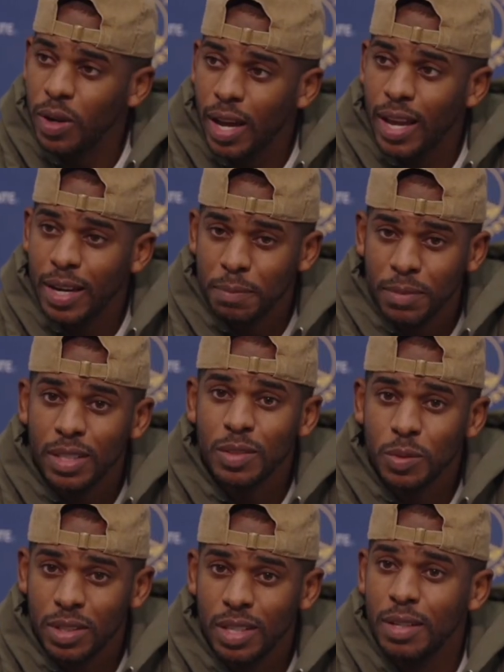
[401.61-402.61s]
I had a meeting
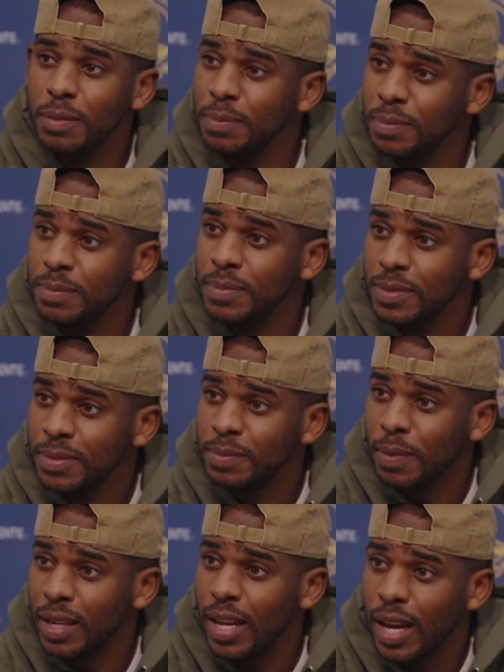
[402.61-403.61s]
with him,
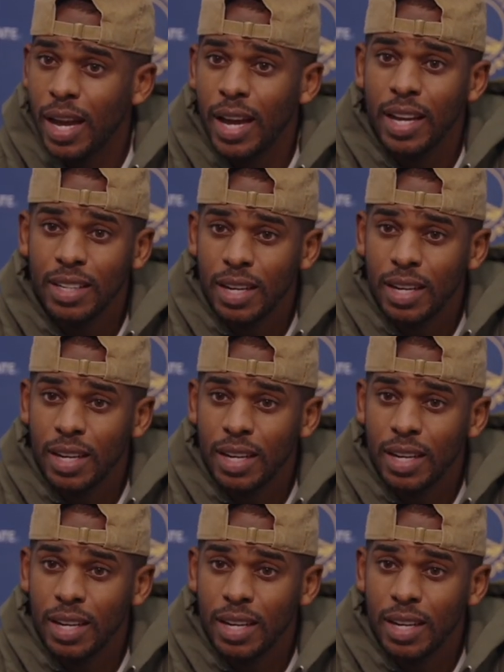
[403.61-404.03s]
my dad,